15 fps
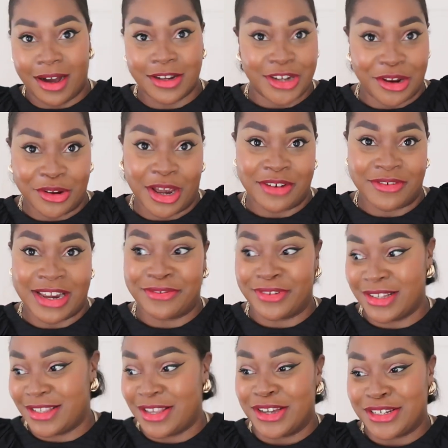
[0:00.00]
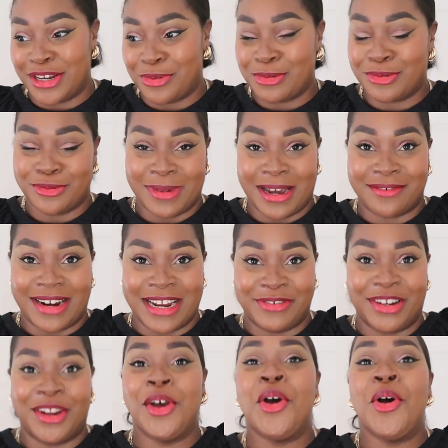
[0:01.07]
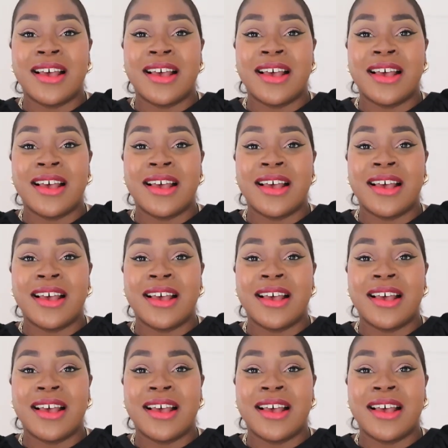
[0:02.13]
I don't go raving, so I don't know what I'm talking about raving.